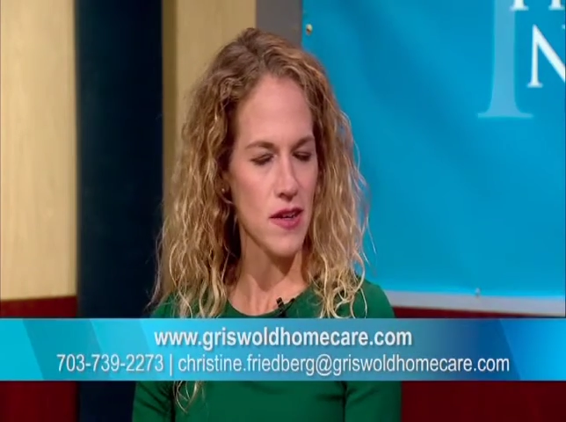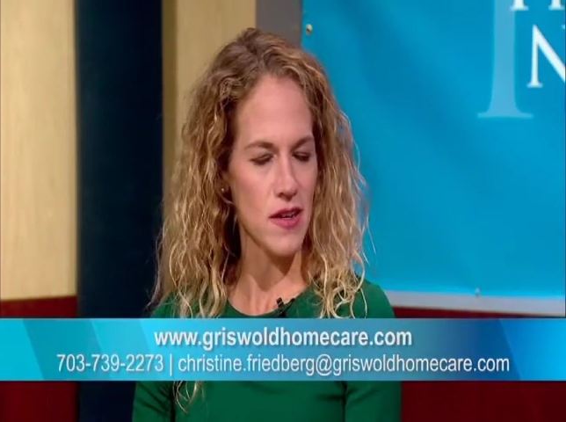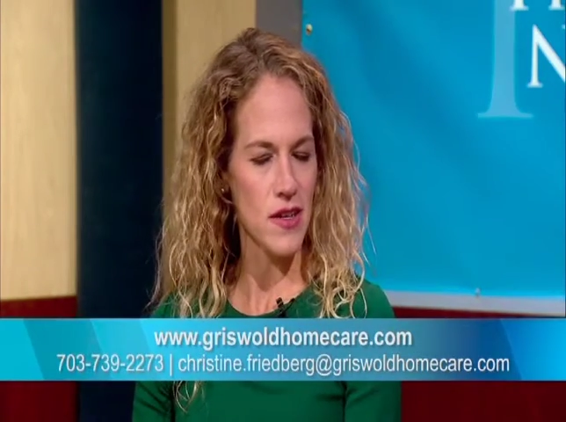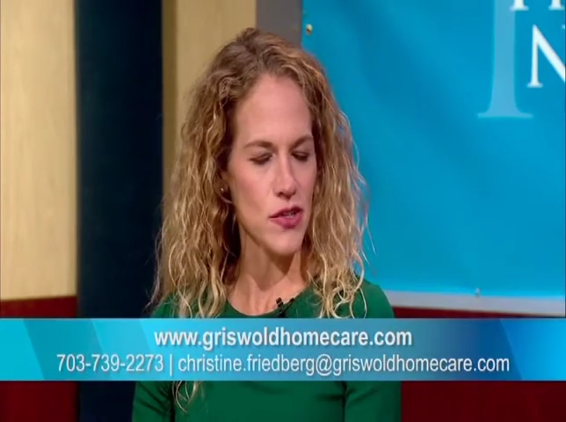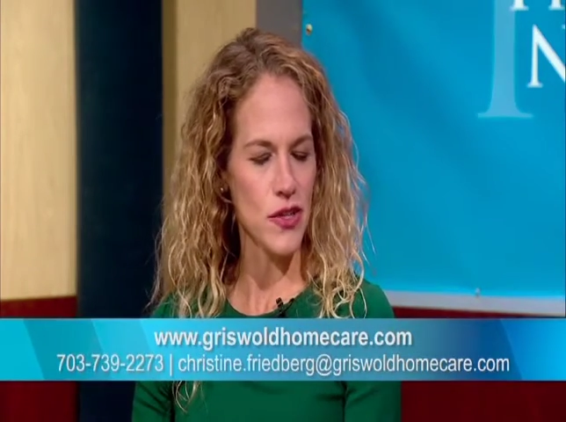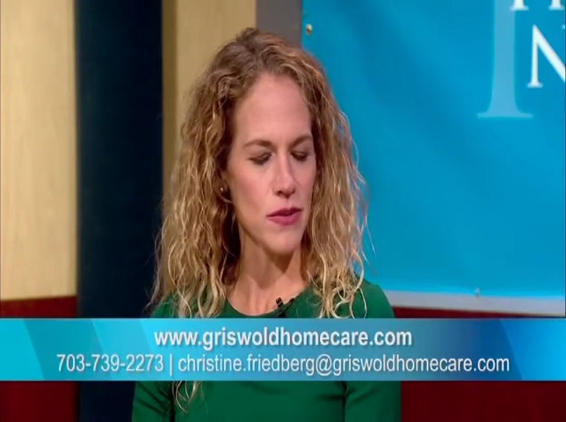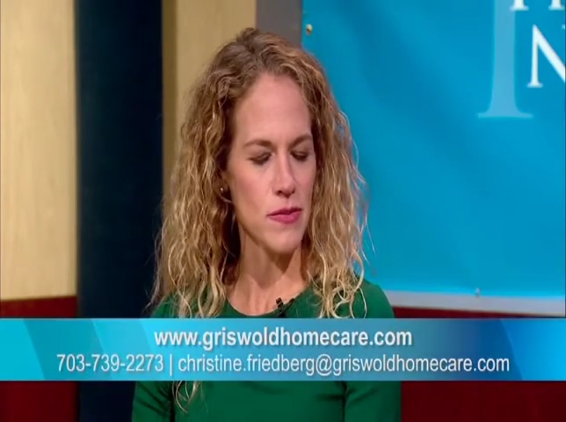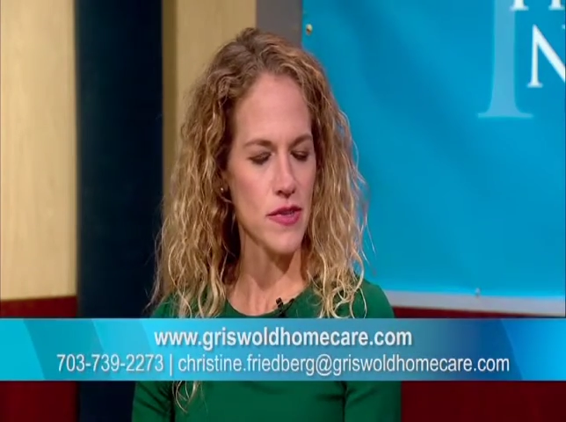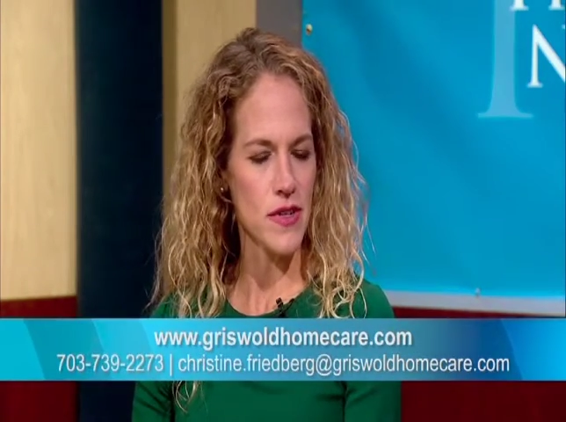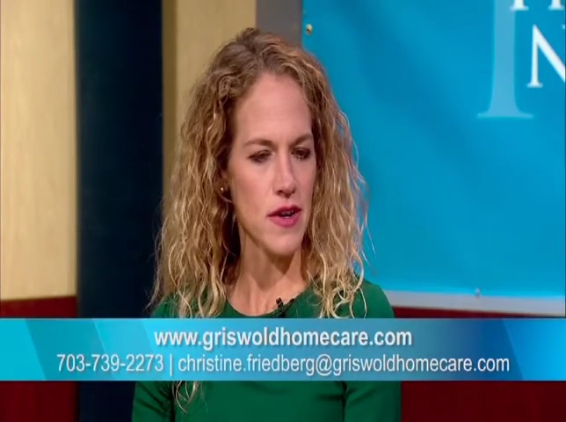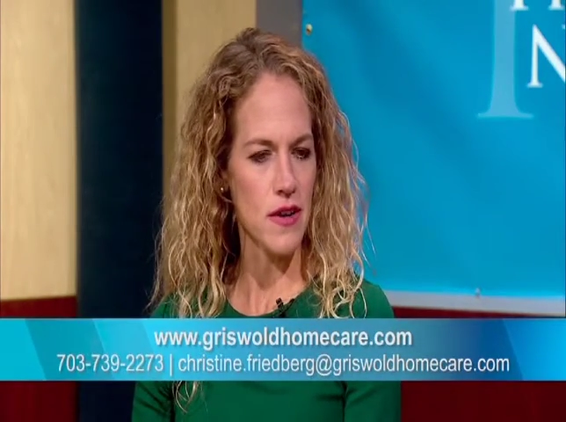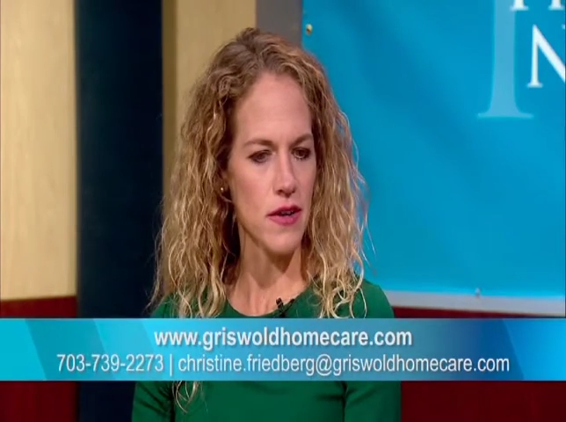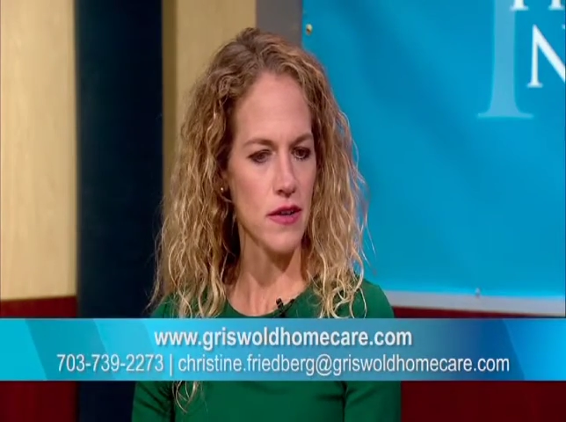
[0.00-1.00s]
in terms,
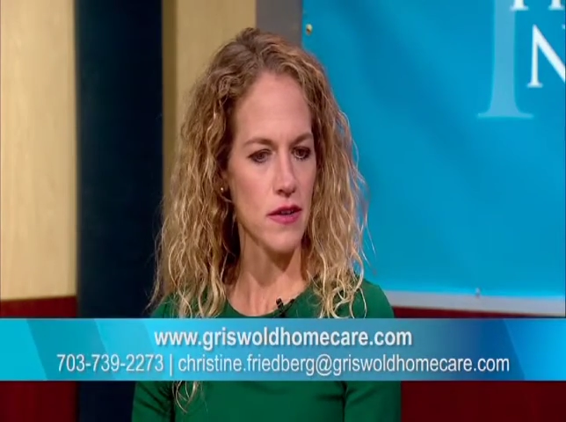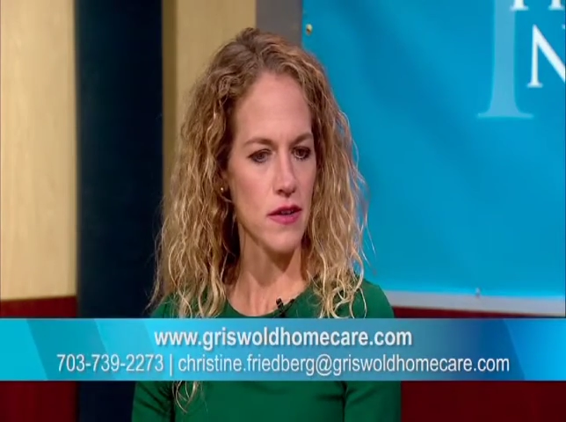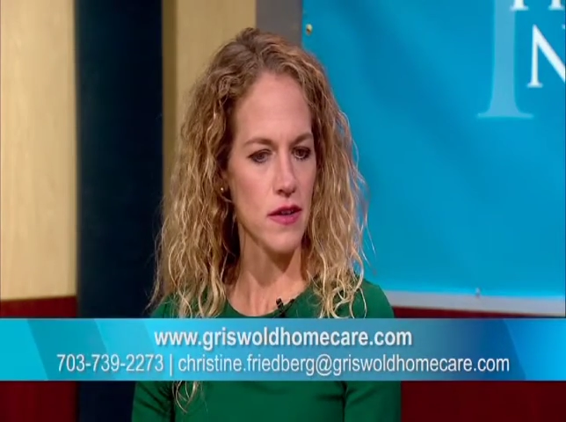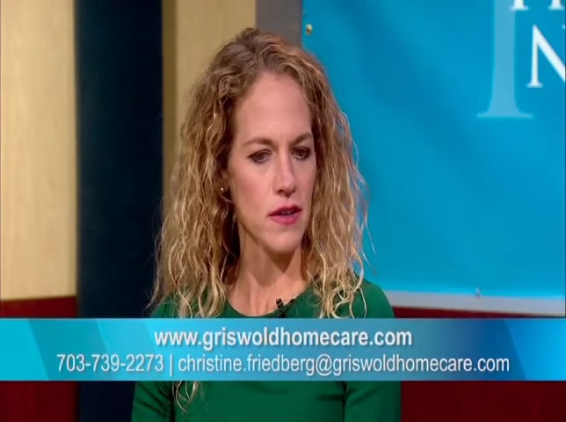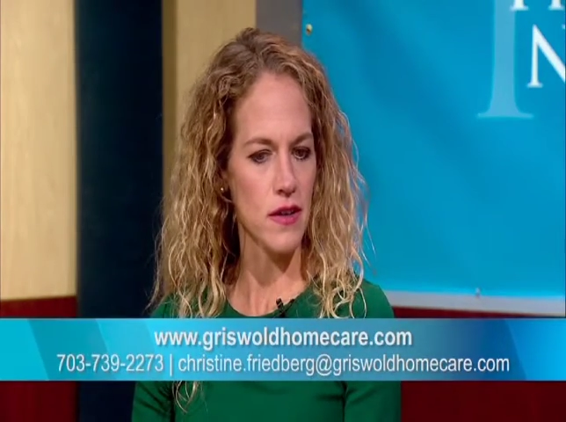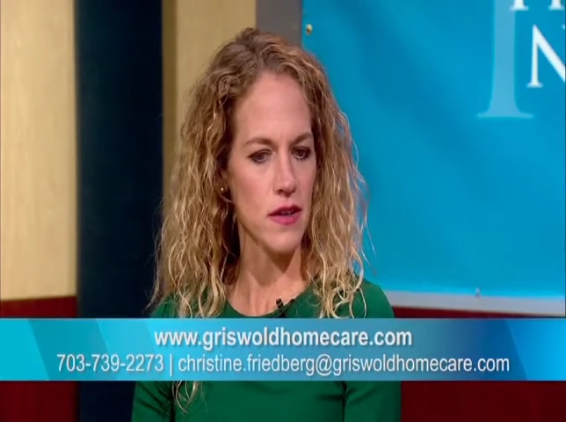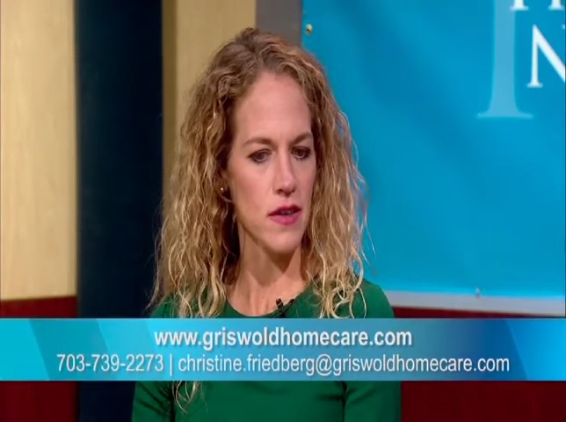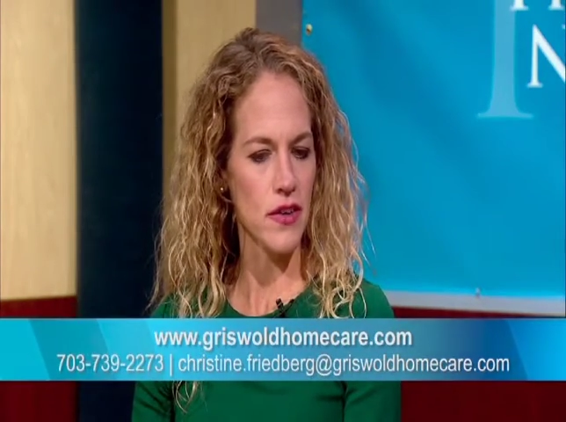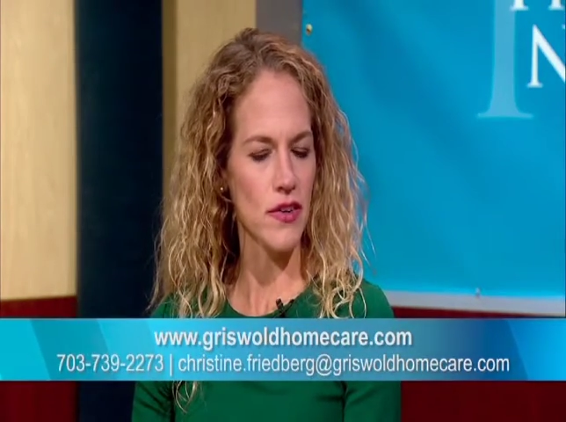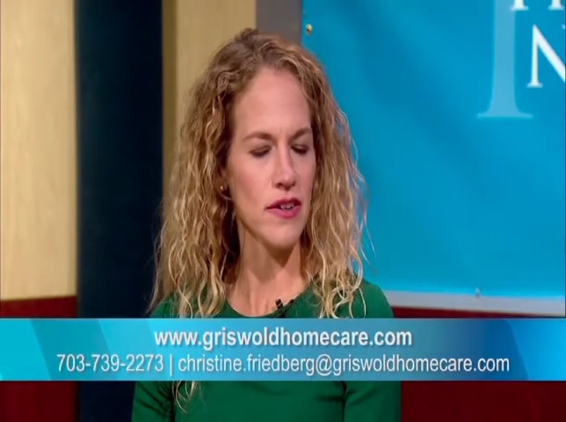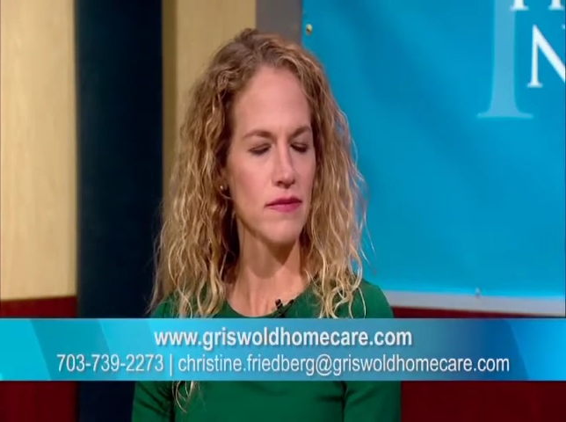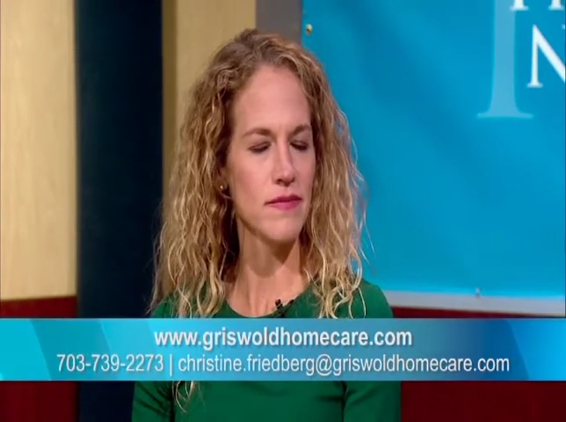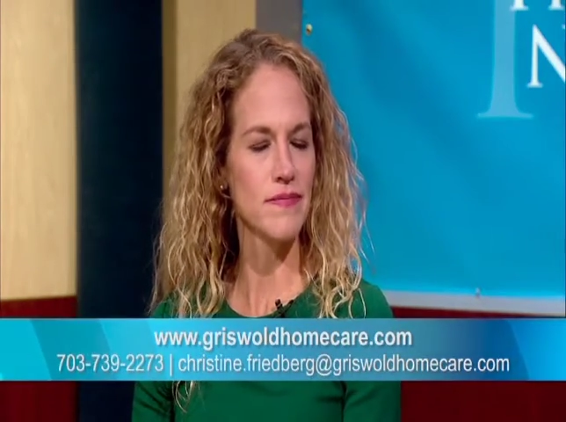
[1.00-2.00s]
or they
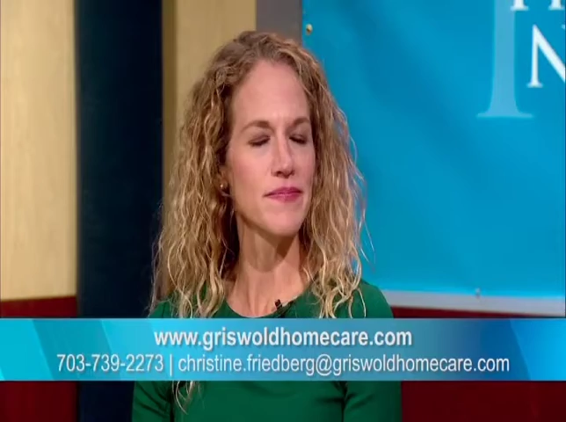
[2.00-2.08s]
don't